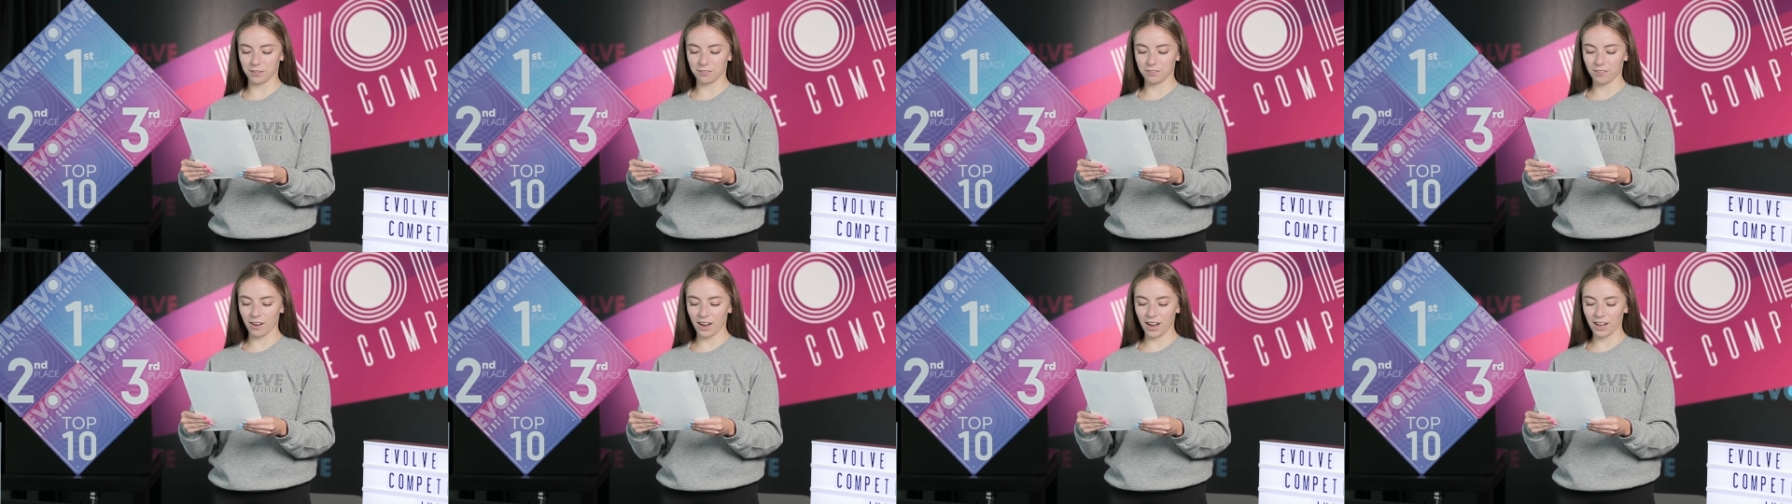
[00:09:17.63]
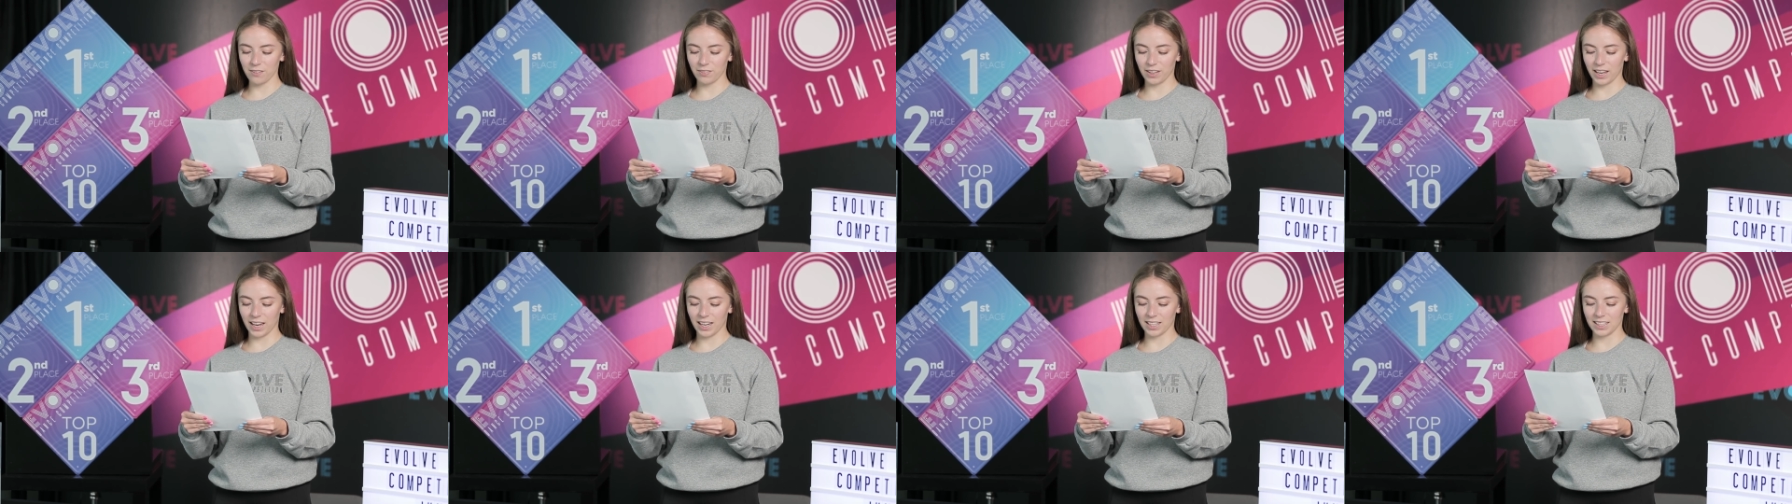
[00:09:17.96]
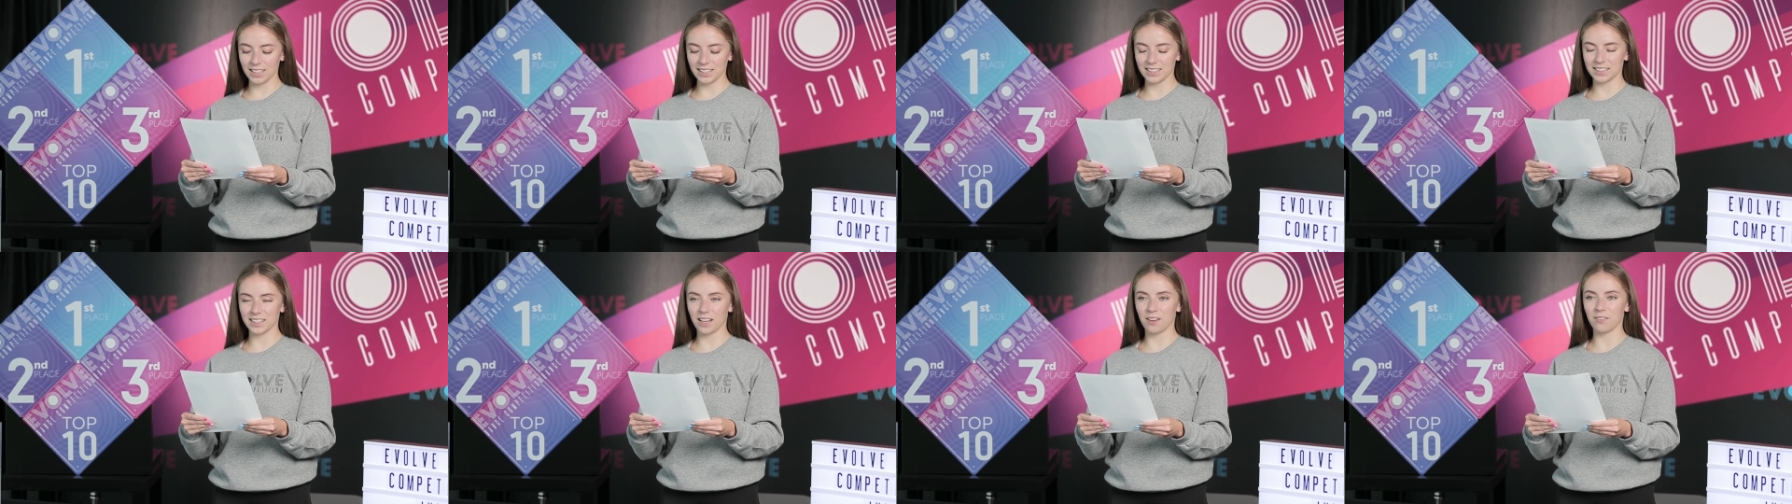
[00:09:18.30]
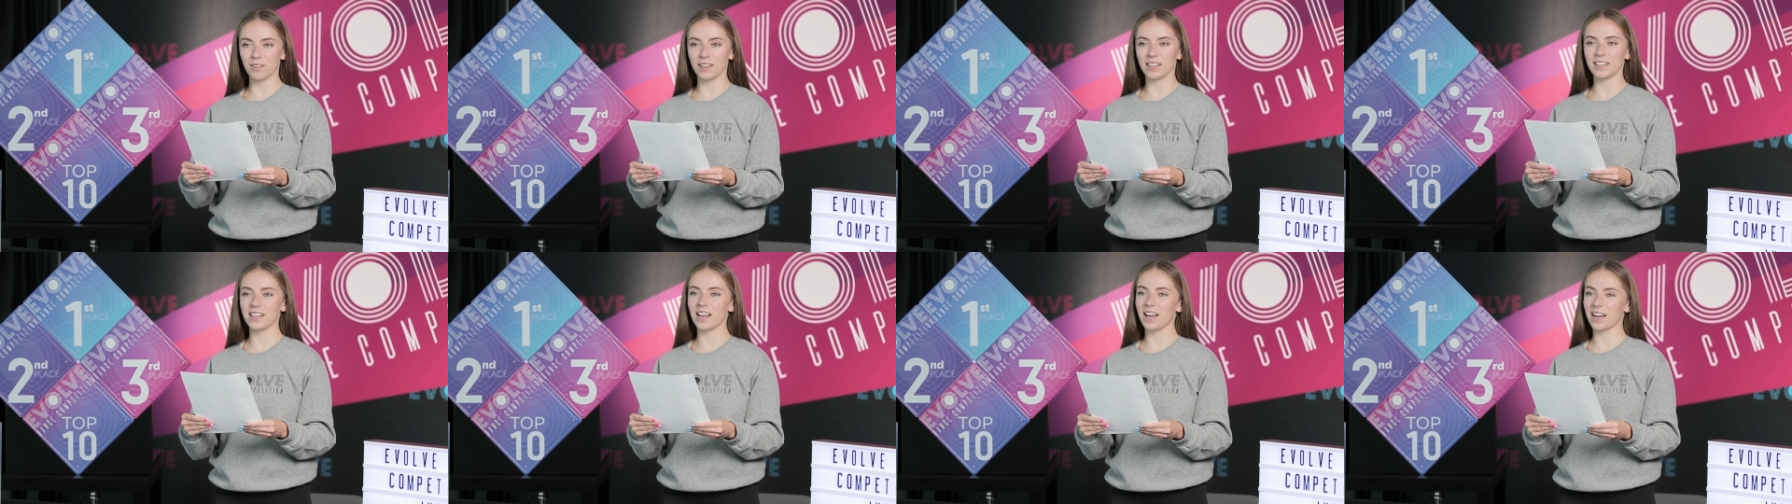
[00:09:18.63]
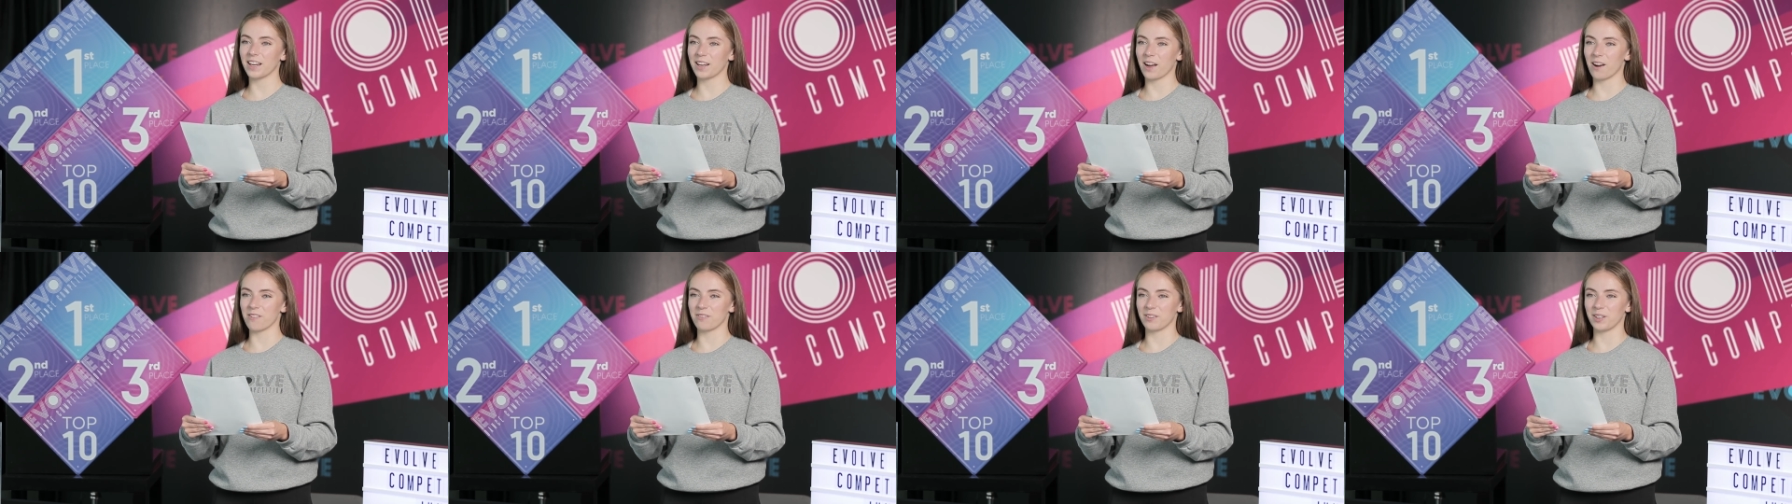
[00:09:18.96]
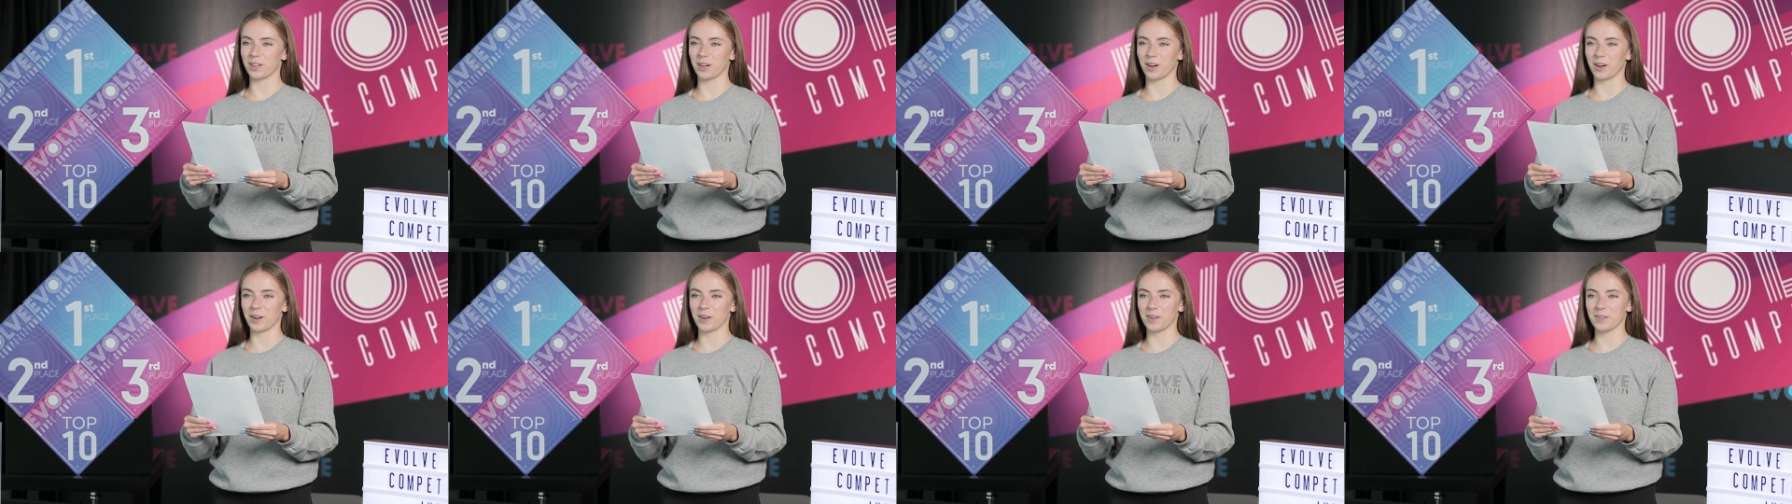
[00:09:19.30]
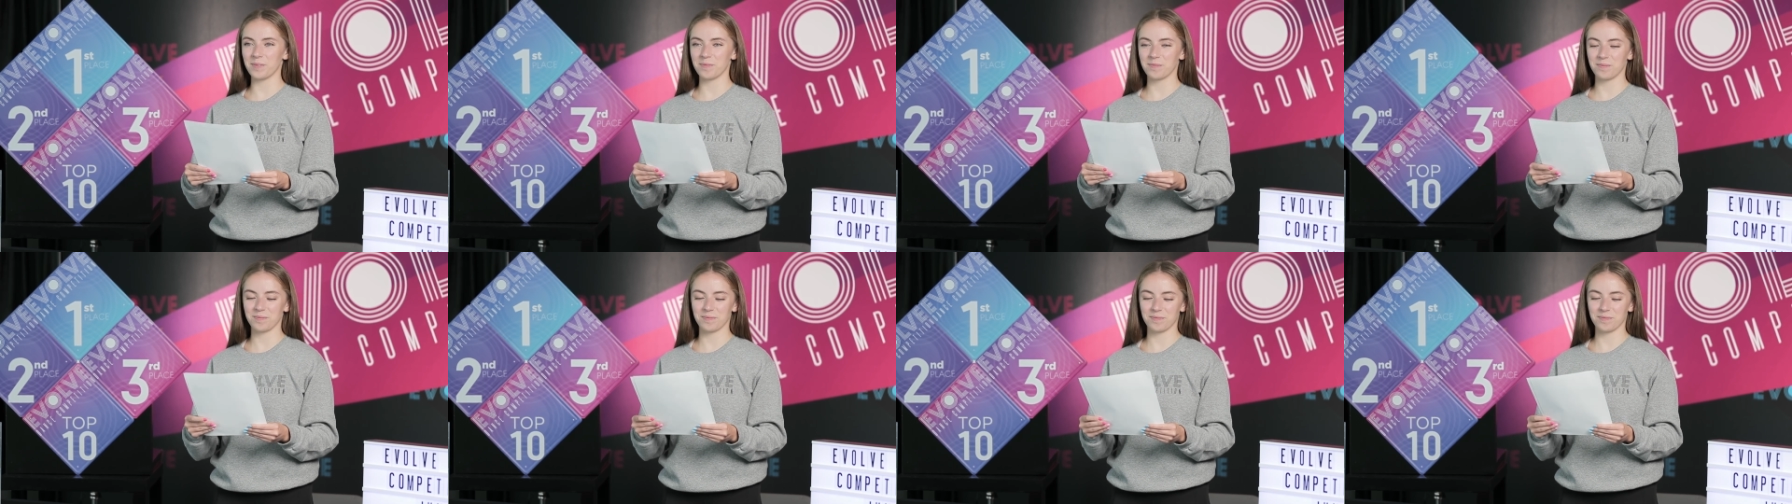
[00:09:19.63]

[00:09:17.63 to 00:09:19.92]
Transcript: 587, CoverGirl.